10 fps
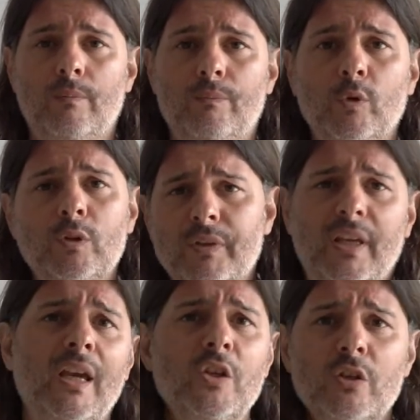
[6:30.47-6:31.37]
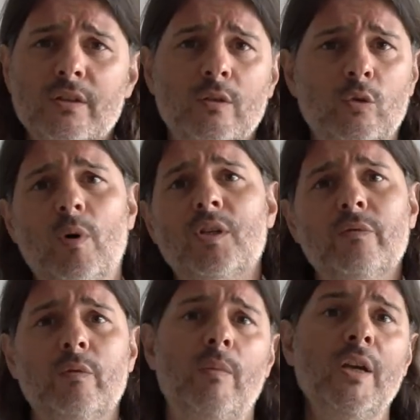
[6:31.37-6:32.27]
notifications, and too much
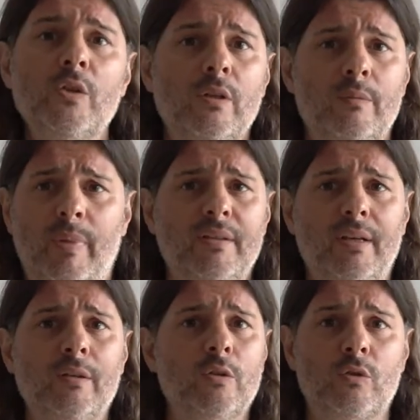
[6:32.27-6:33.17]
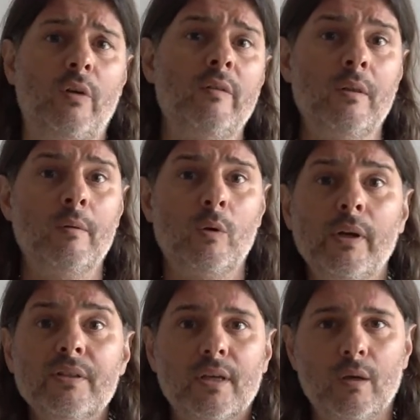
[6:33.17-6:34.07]
information is basically just driving them
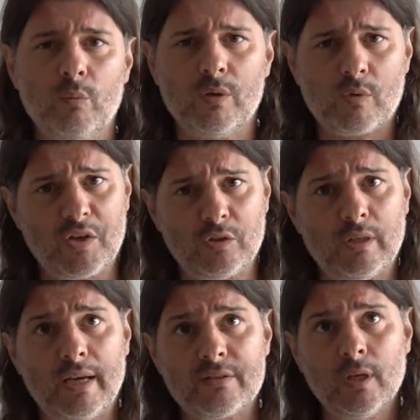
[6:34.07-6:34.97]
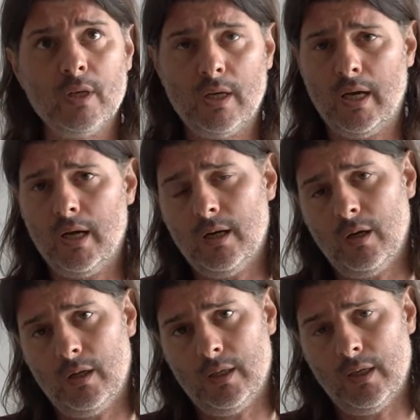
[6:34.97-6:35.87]
crazy. Can we rationalize
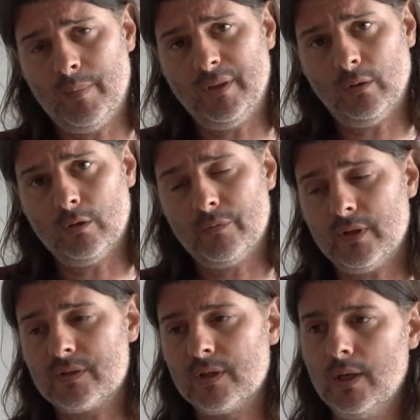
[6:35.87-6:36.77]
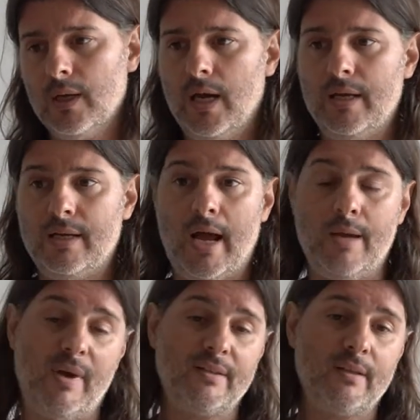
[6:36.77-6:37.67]
a bit all of this? And I
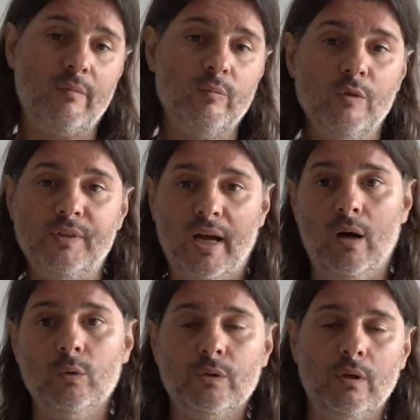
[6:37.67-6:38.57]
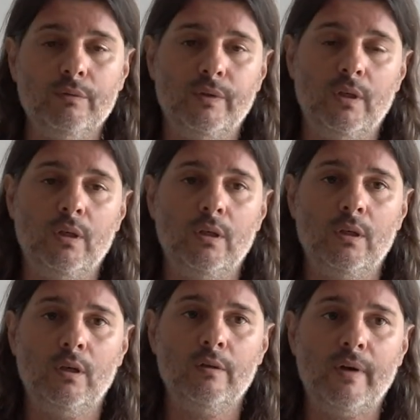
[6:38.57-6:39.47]
myself moved out
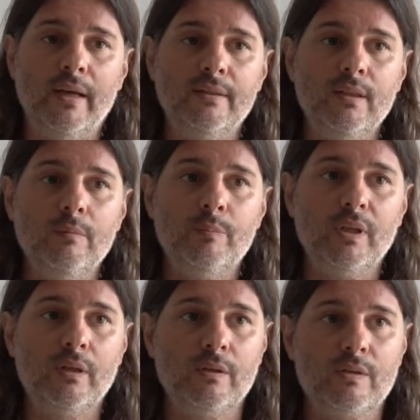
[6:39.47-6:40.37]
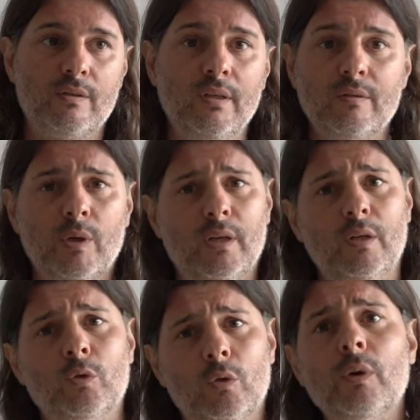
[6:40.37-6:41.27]
of IT because things were
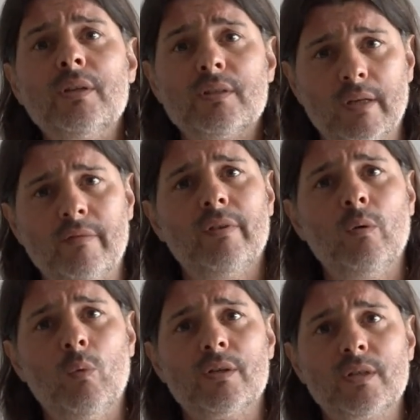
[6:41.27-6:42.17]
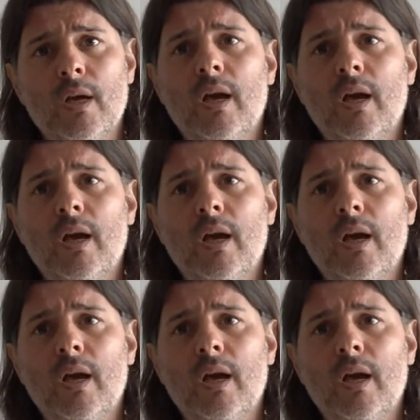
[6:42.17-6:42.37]
getting too crazy, and everything was